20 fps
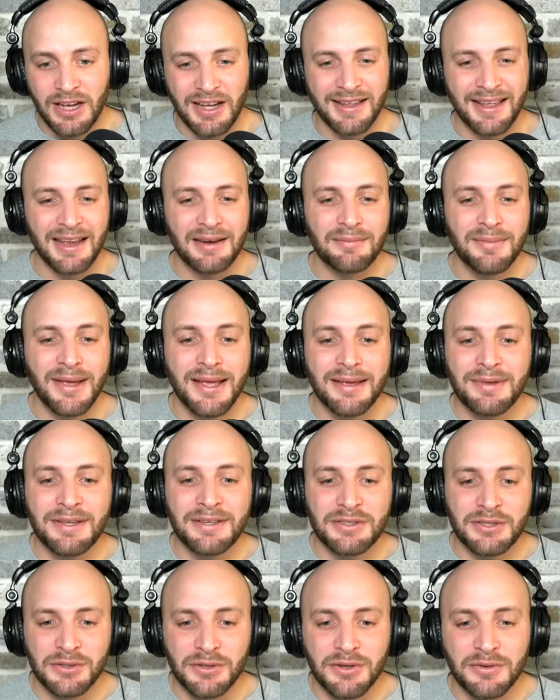Again,
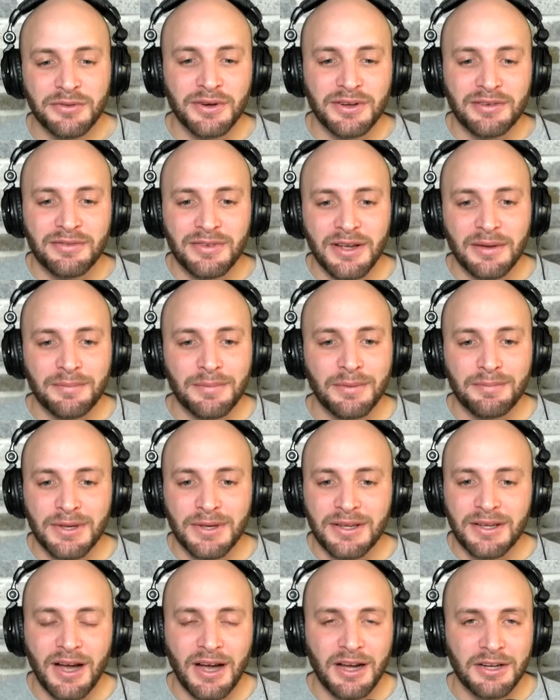maybe two if they're giving up a
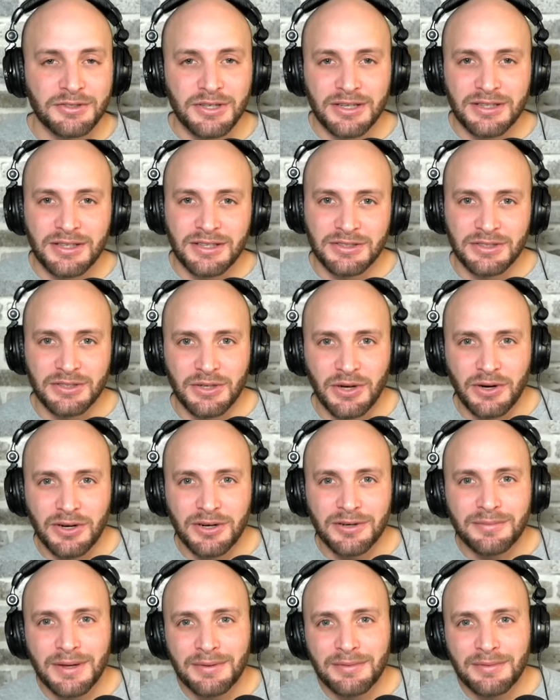big contract that's a guard.